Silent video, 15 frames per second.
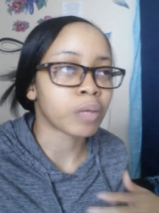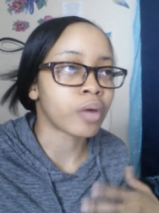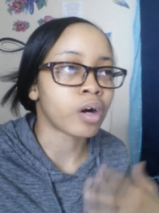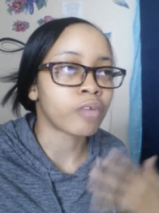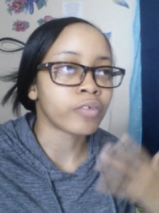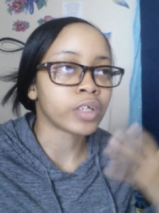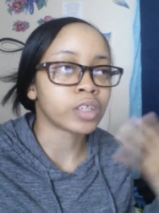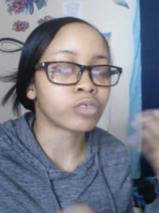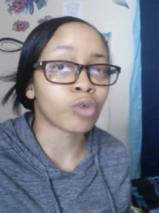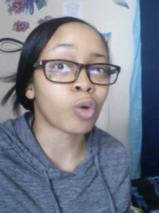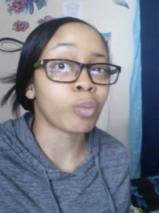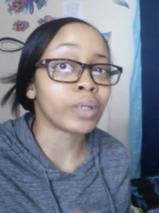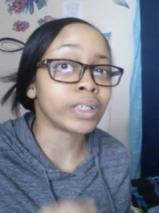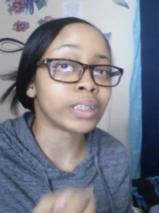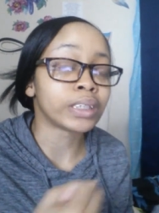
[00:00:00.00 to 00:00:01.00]
him of his
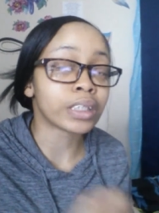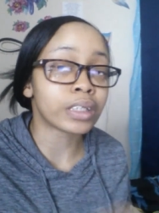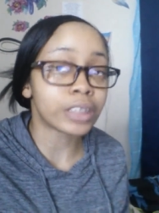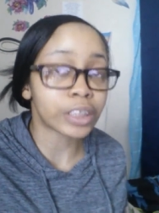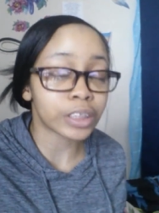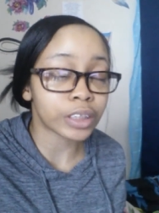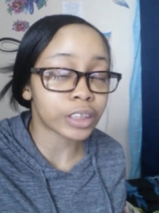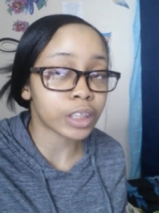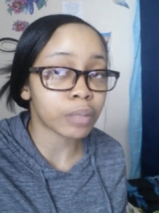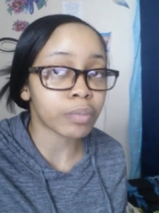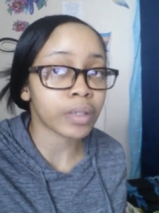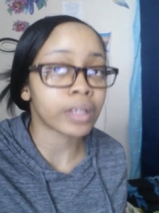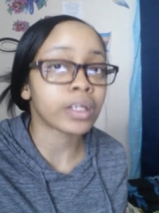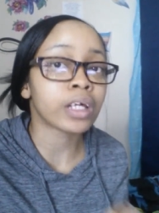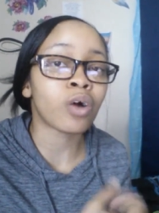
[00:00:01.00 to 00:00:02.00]
Roman
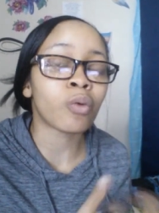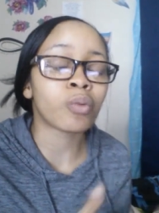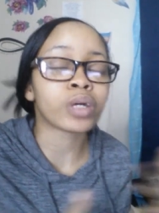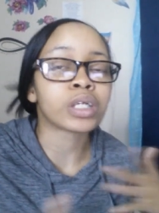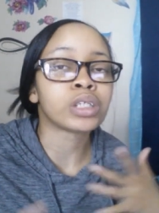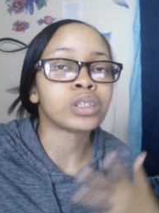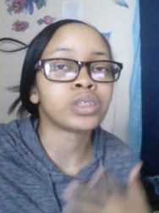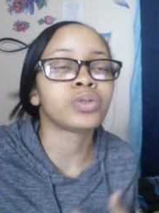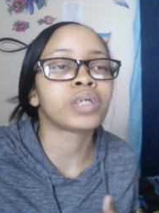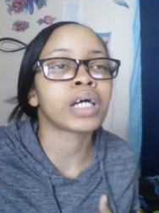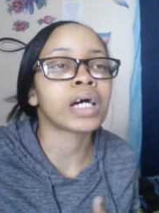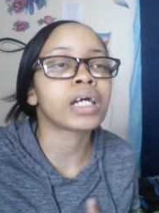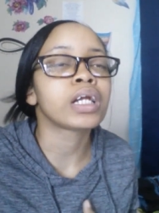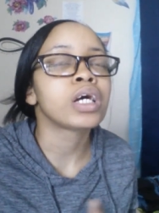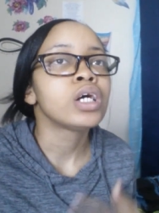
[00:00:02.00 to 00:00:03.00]
citizenship, and they don't want to do
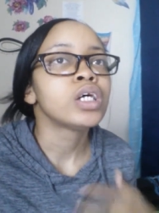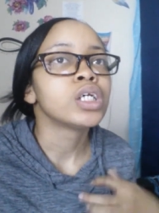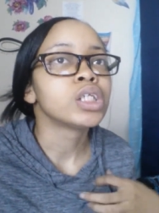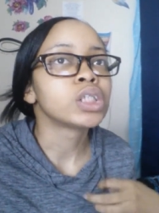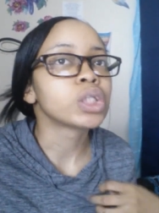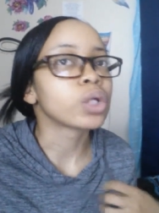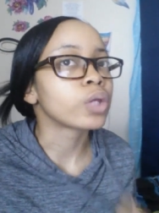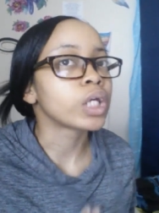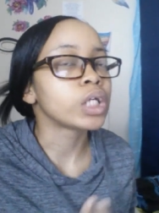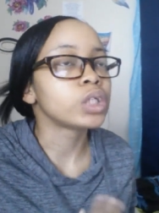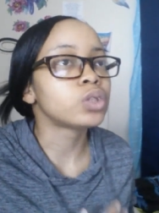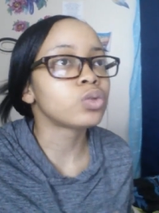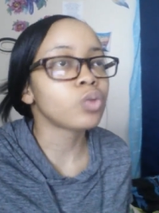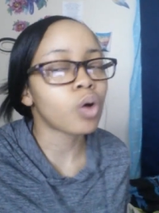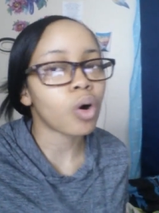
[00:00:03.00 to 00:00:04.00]
that. So they
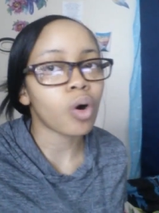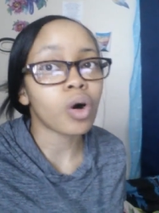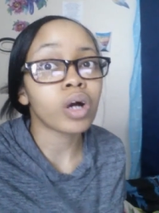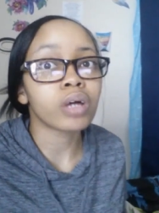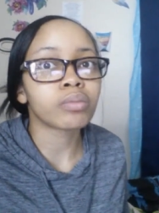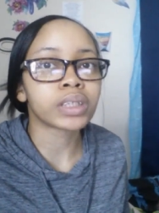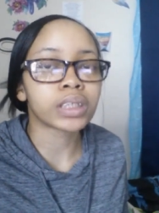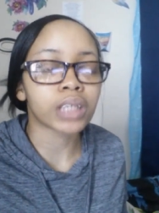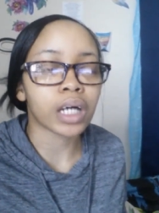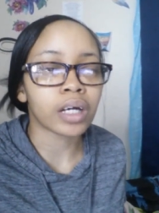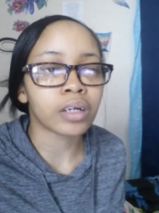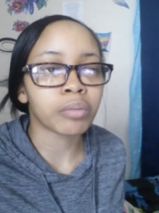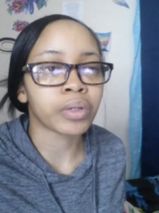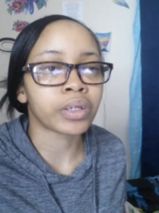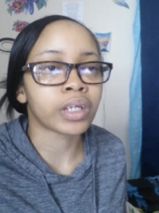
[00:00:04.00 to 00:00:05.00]
do call him
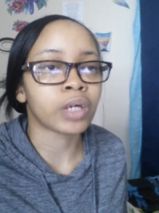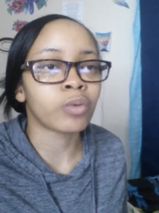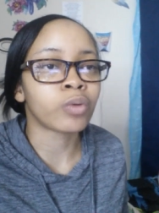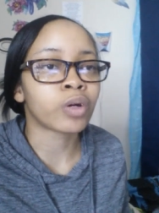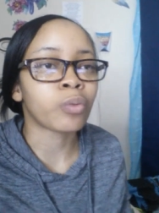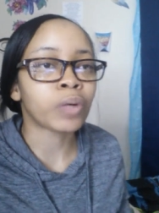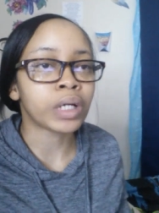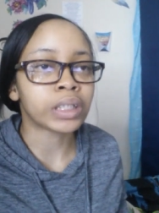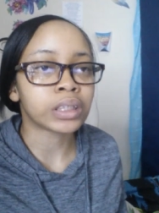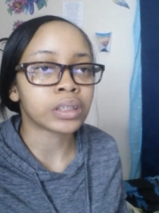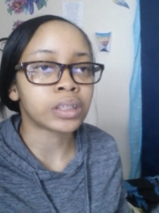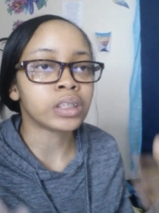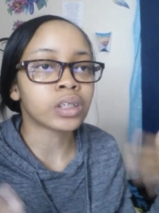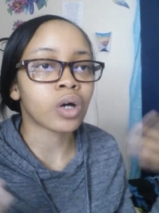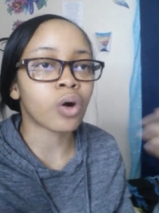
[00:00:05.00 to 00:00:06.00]
son, but they want to wait till
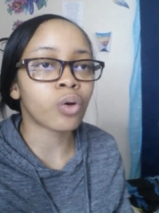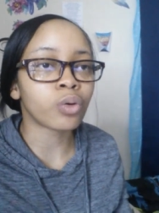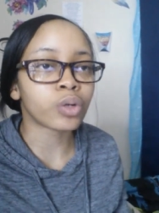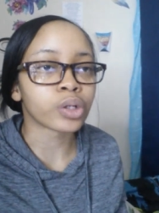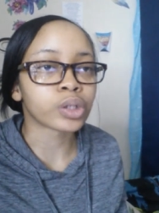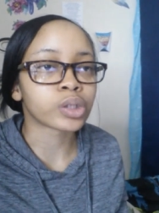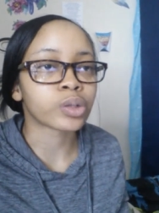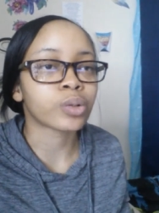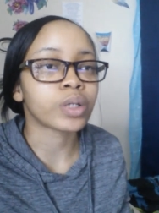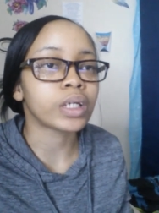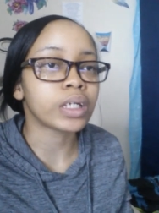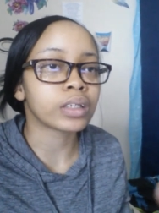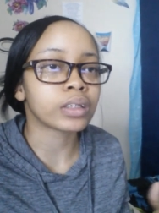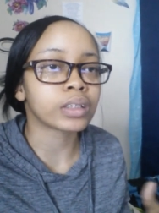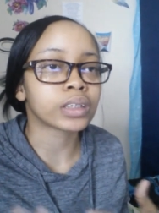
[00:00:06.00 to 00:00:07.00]
he's older so
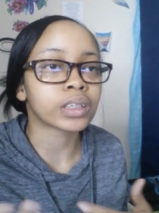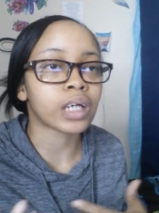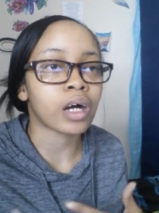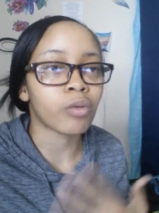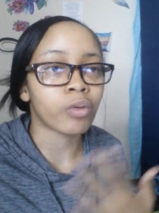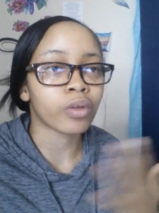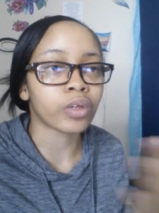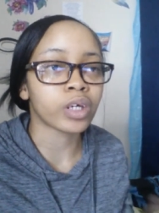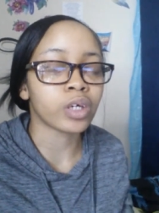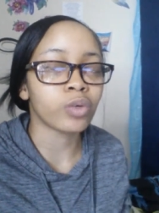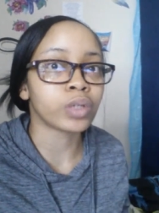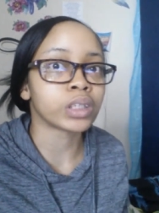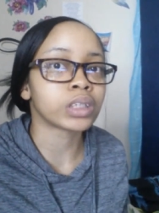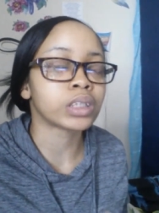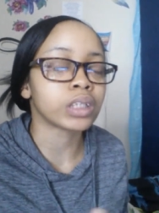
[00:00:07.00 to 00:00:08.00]
he can decide whether he
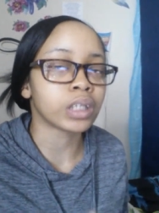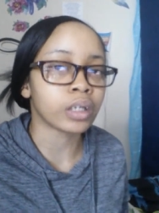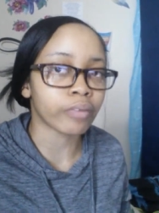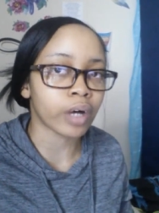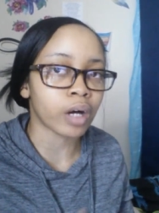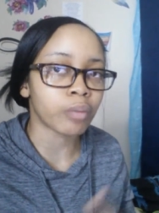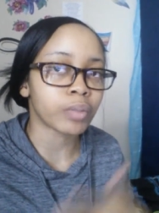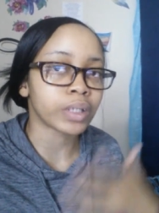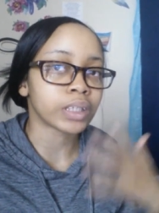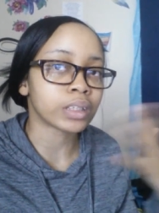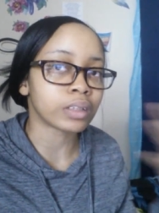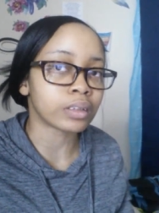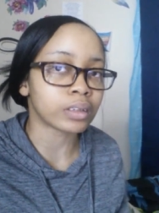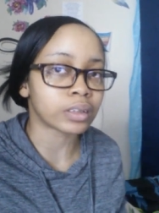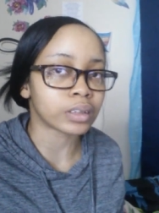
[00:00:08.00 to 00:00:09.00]
wants to give up his
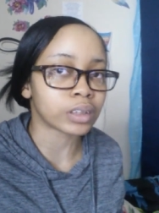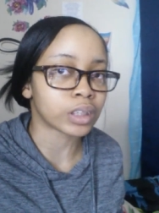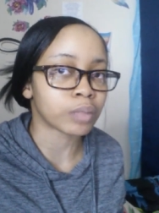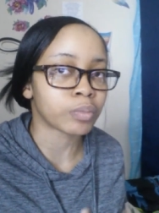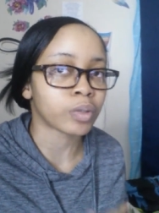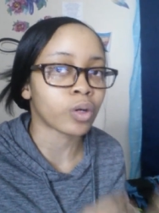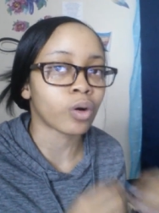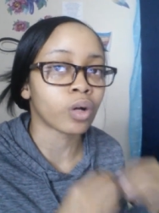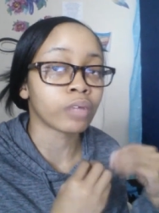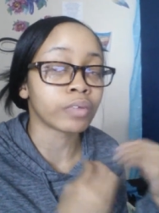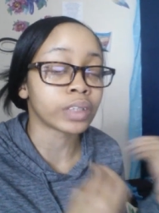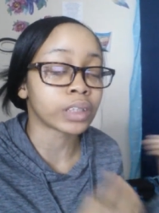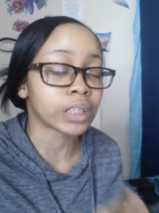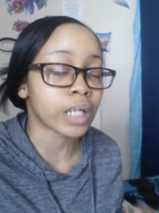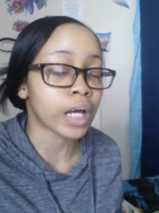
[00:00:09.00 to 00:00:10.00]
citizenship and all of
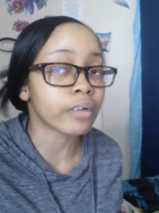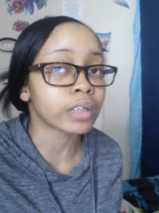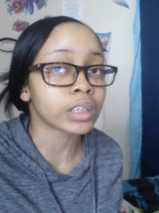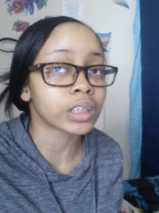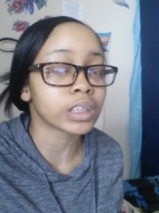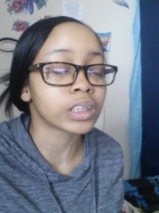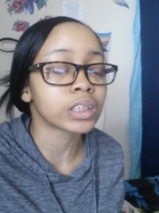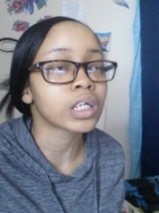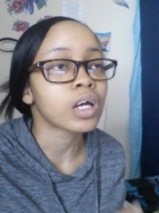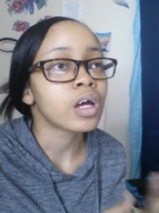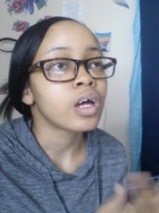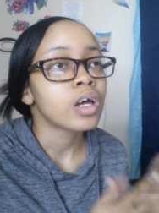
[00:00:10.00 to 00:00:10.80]
his inheritance